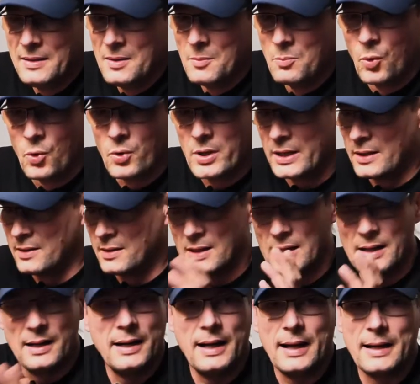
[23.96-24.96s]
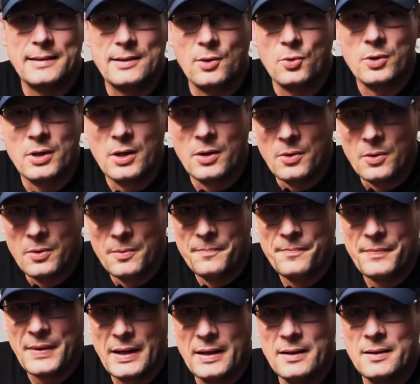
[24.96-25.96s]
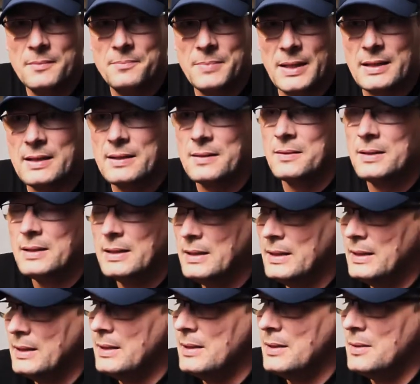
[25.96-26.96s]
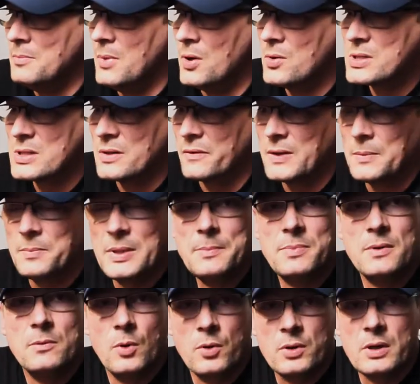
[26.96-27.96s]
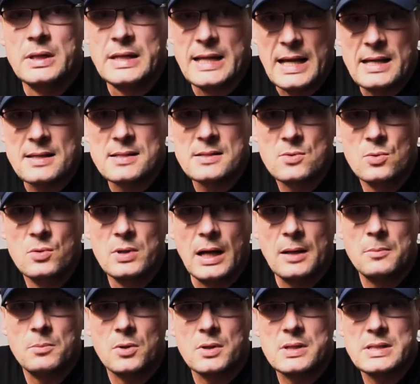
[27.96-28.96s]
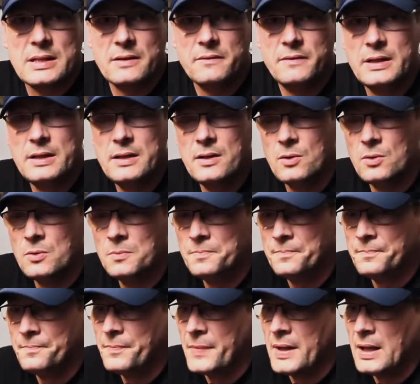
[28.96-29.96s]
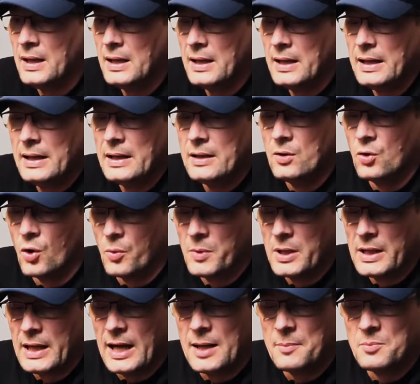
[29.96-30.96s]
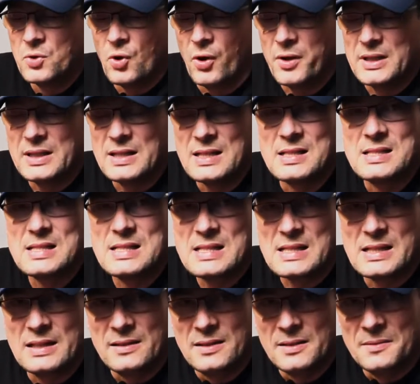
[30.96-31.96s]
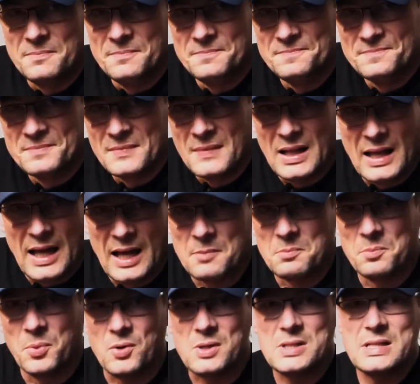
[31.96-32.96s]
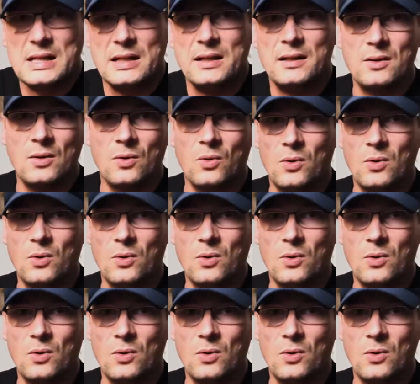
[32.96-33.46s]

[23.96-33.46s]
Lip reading: More than, I don't know, but most of the people voted yes, do an unboxing video. Normally I'm not this unboxing